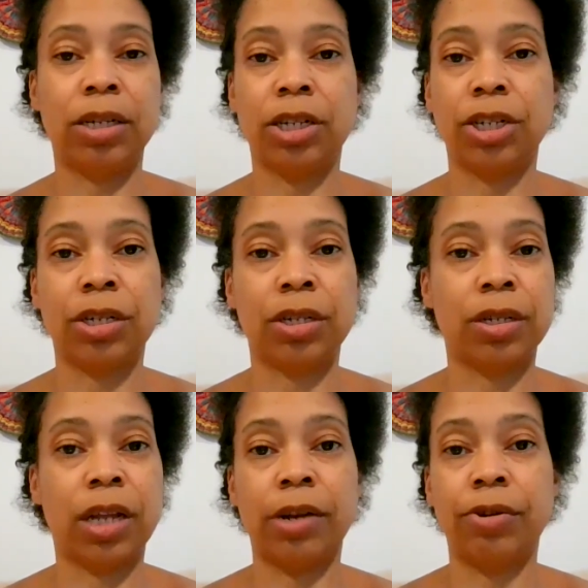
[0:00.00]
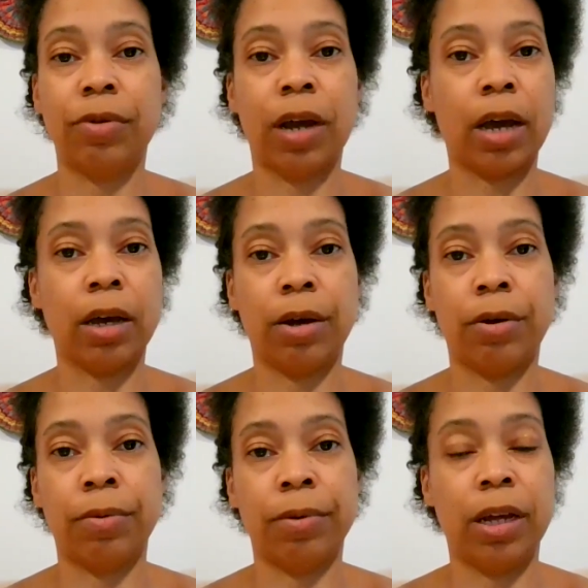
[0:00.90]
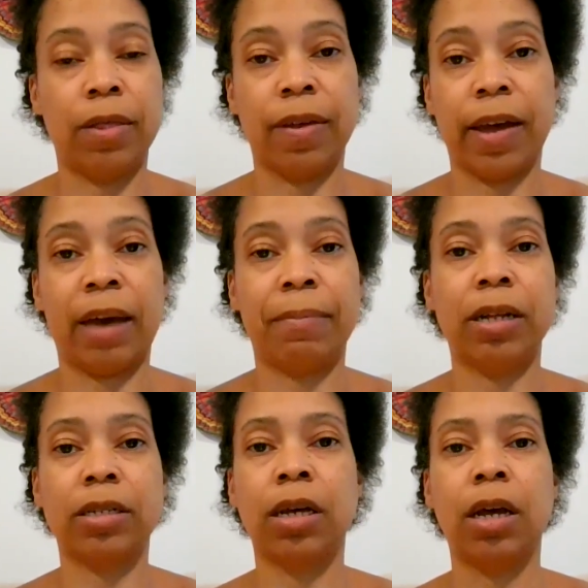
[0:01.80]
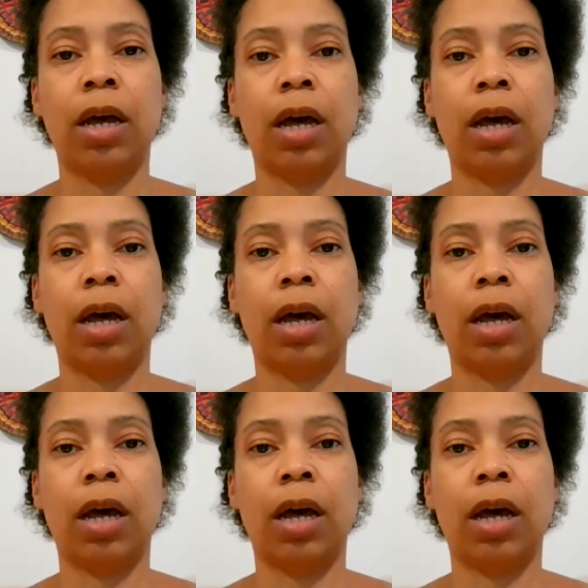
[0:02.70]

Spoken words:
dishes that do not go in the cabinets.